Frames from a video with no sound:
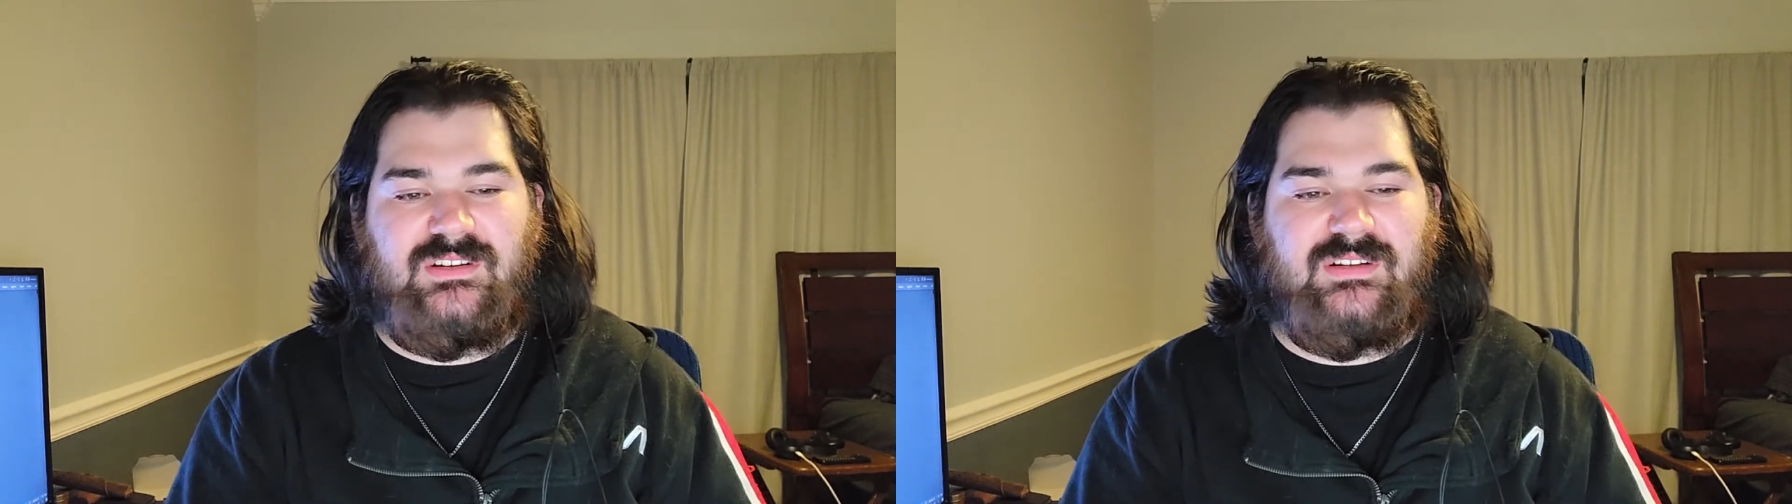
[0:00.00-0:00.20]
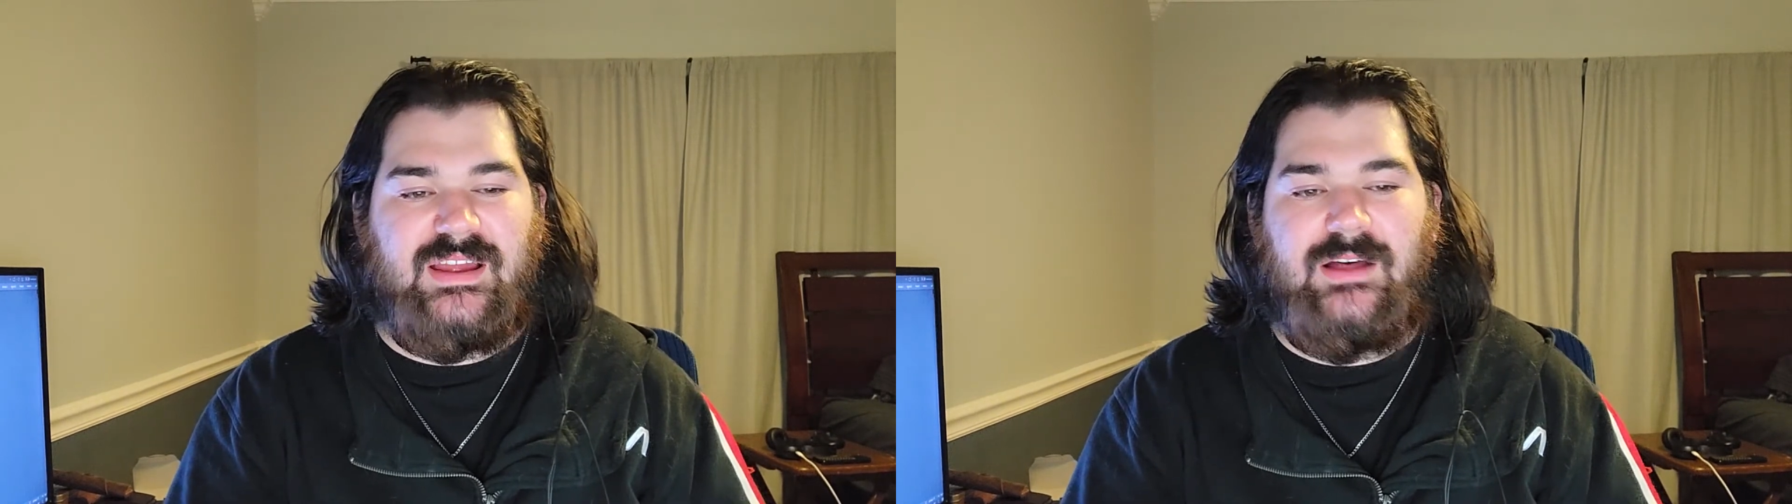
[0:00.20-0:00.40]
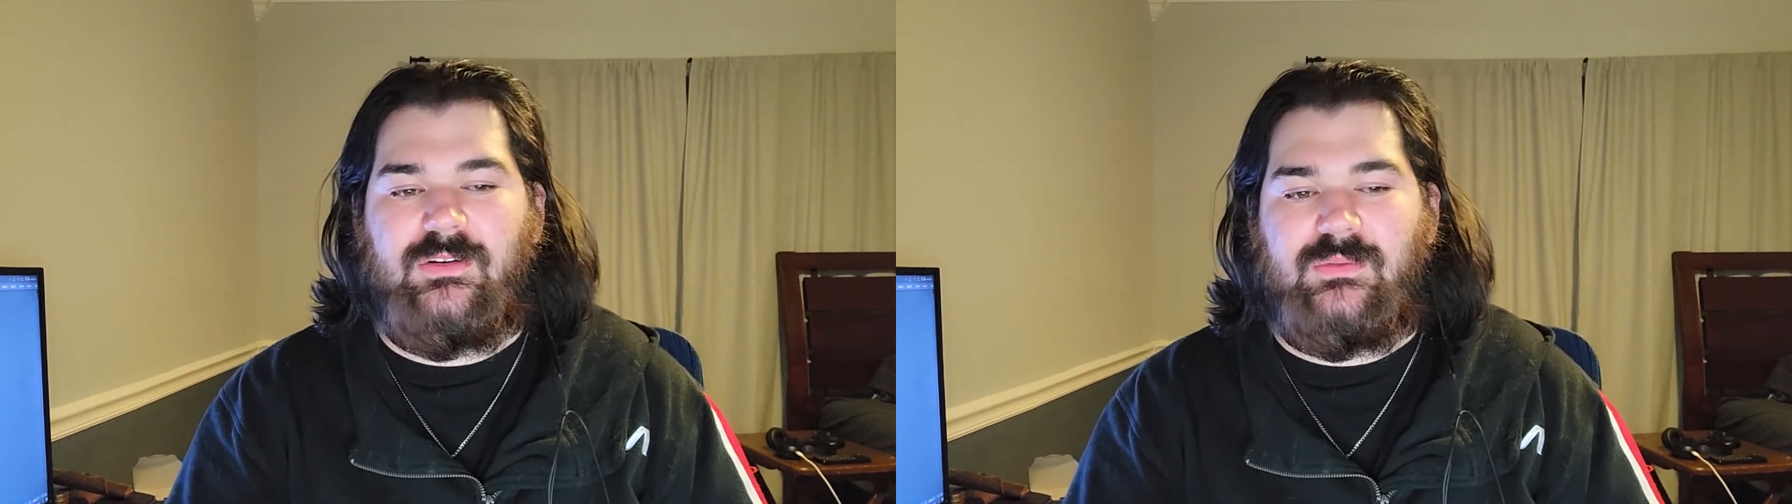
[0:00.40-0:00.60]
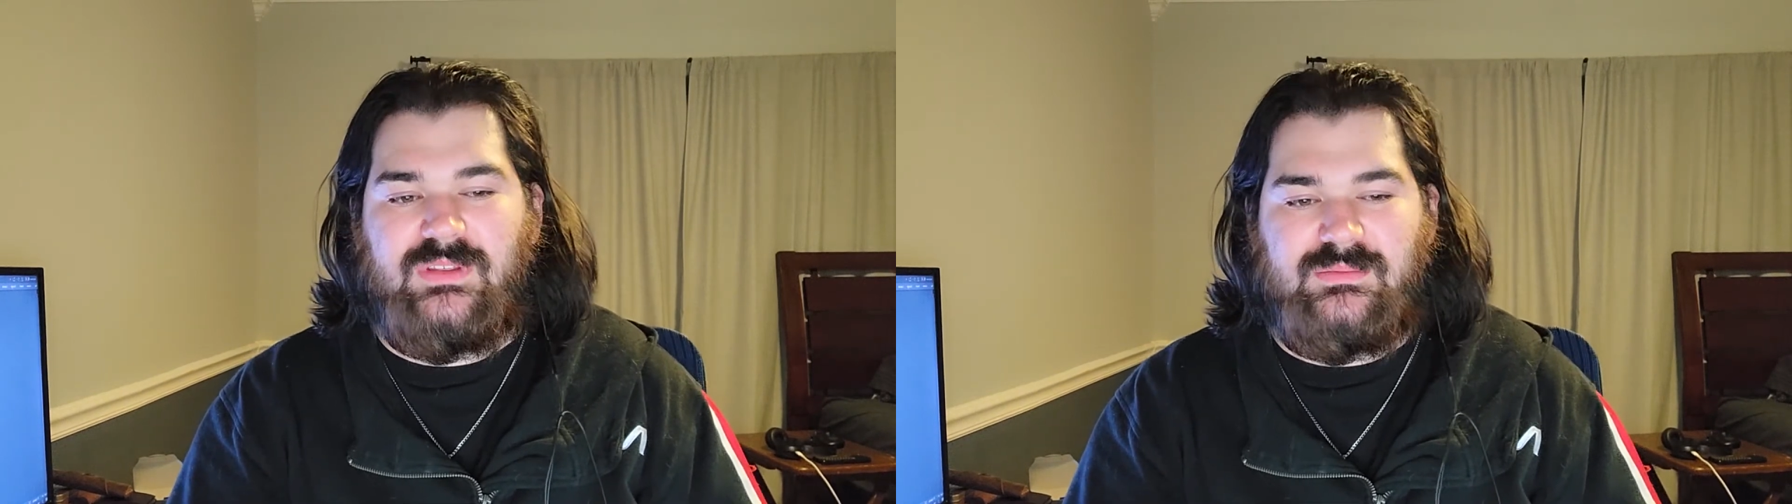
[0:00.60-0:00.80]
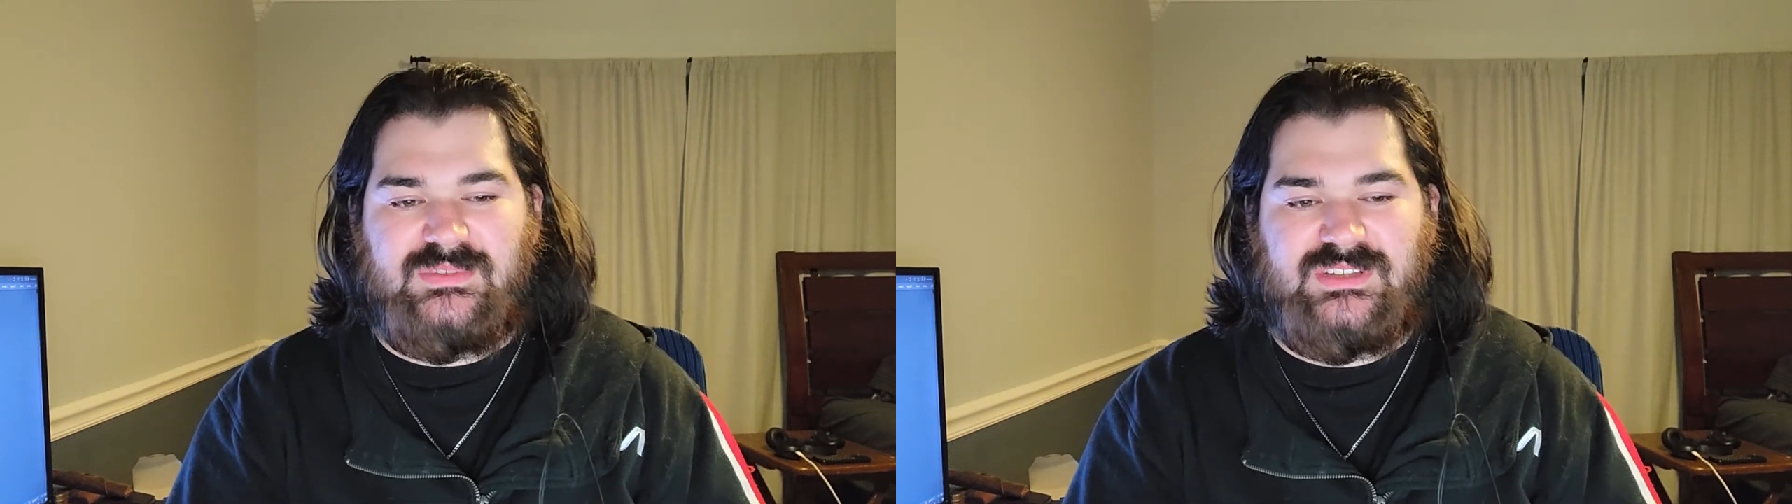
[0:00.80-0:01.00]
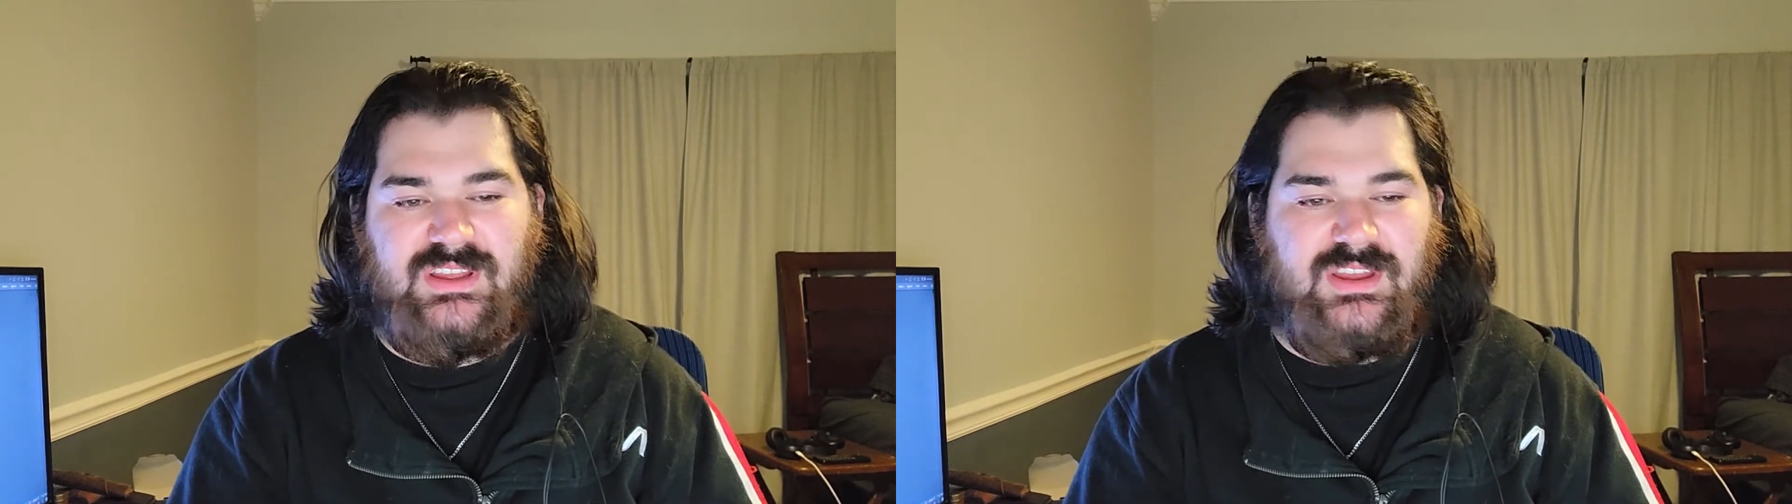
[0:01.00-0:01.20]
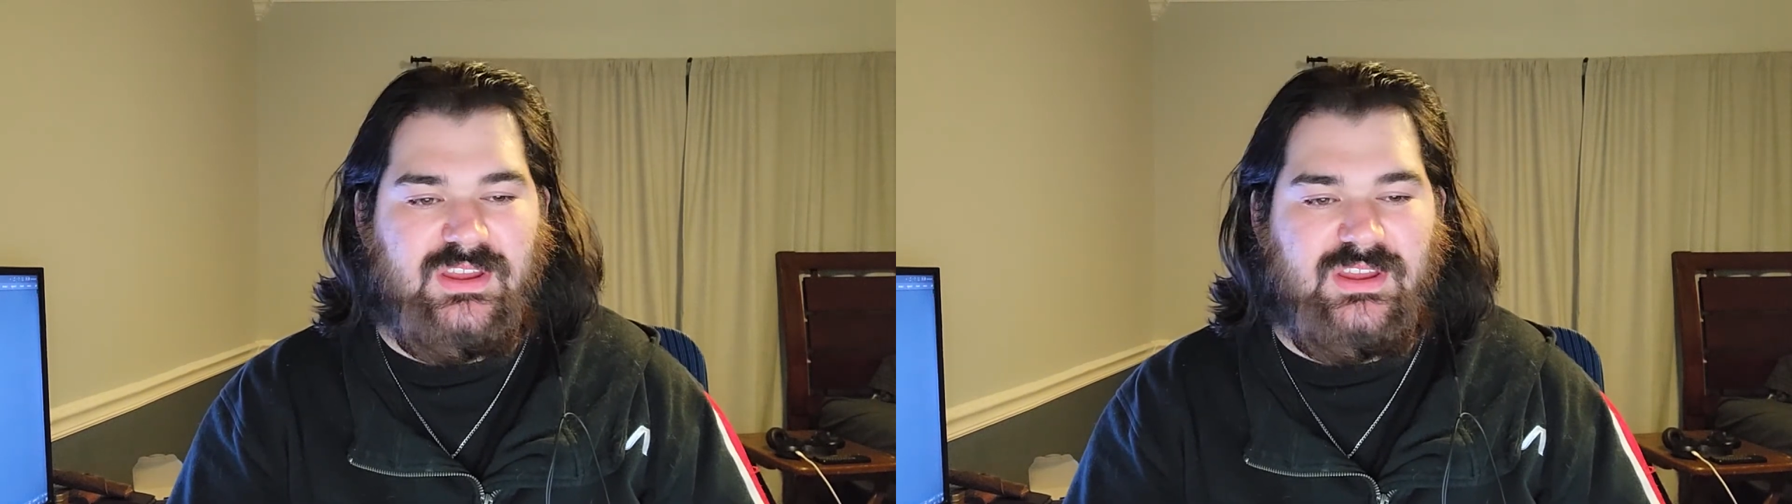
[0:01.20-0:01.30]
are algorithms.